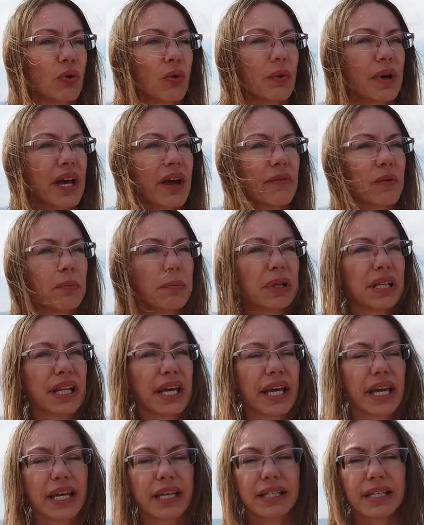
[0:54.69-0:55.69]
or we have a
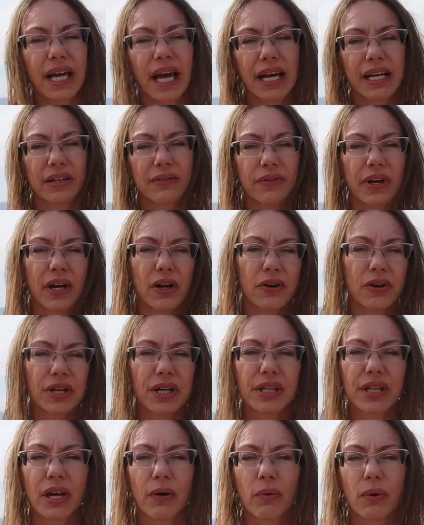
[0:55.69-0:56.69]
planned kind of
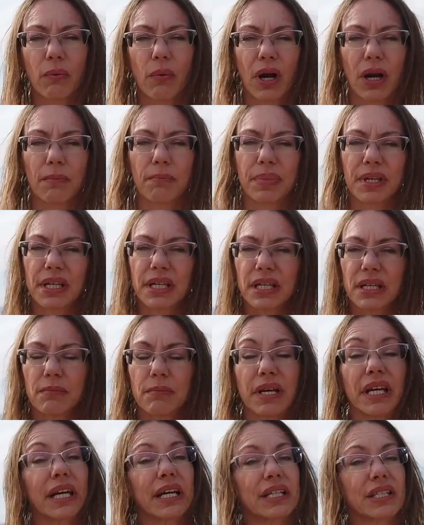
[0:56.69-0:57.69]
area that we want to be in
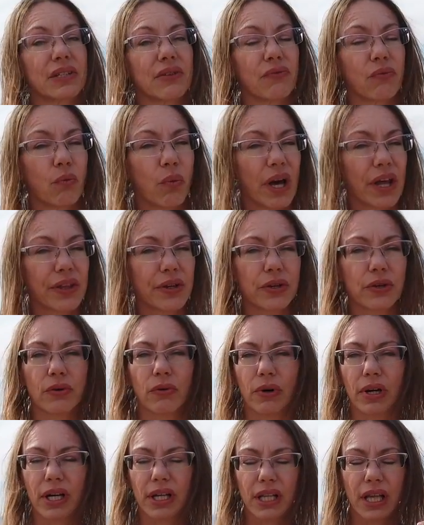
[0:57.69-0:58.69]
because of weather
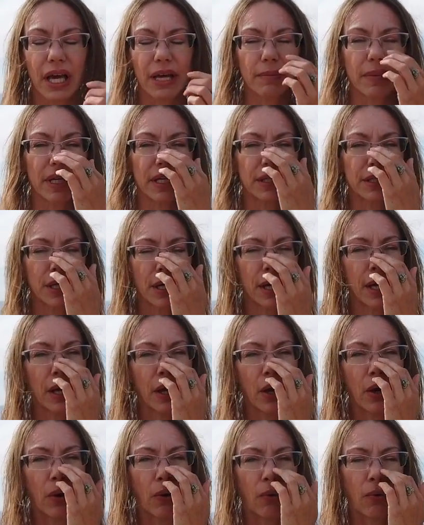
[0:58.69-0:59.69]
or climate,
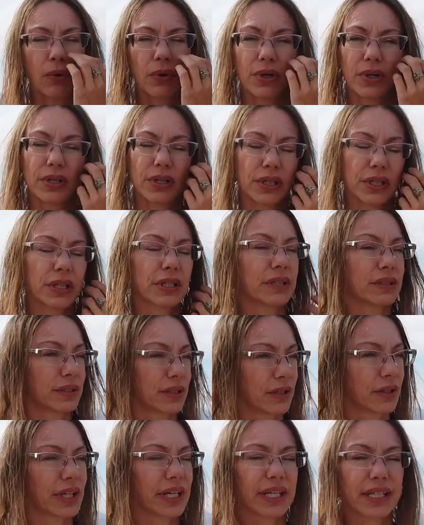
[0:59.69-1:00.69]
or, you know,